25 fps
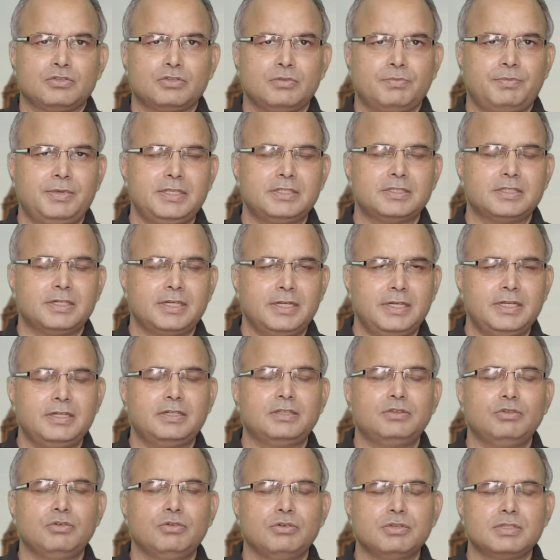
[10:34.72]
please
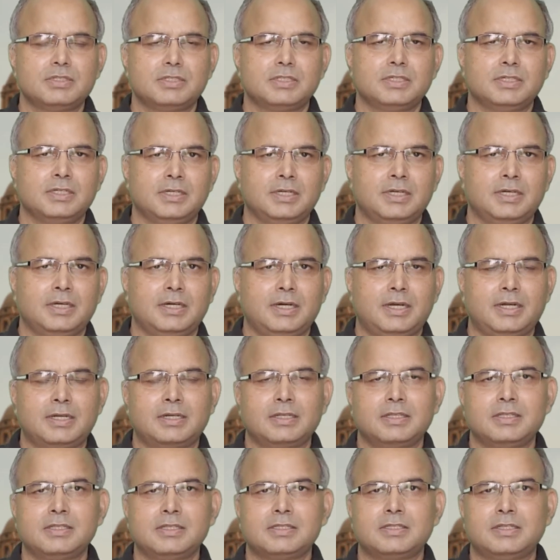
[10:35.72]
read those
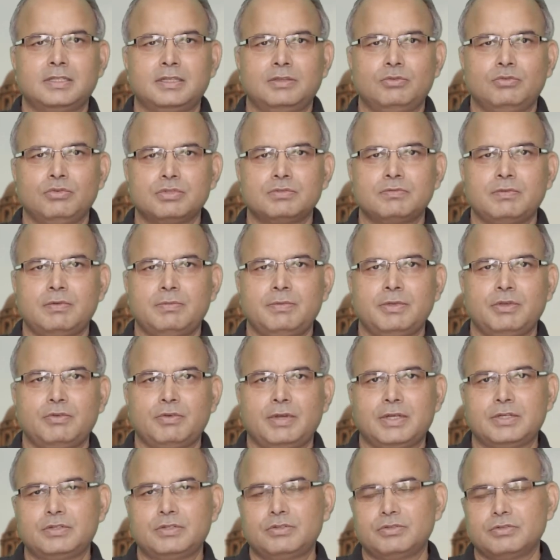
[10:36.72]
articles, and those will be
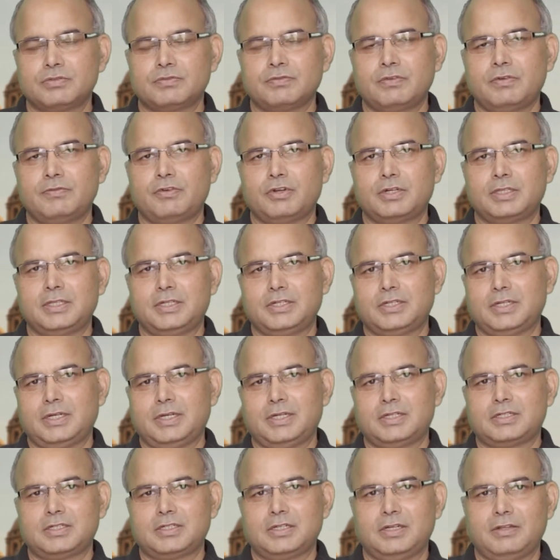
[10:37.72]
quite useful for the
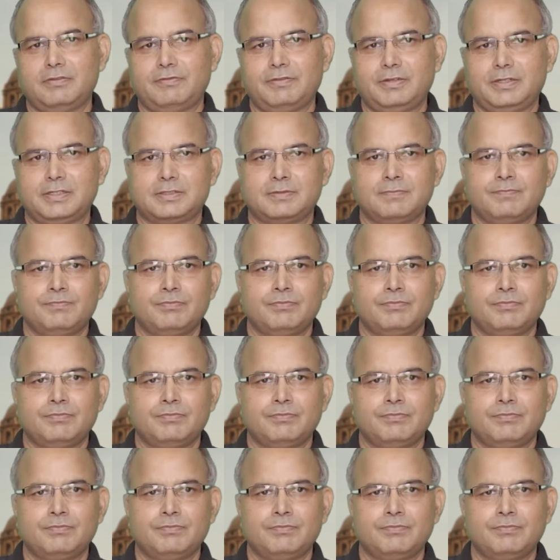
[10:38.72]
international affairs.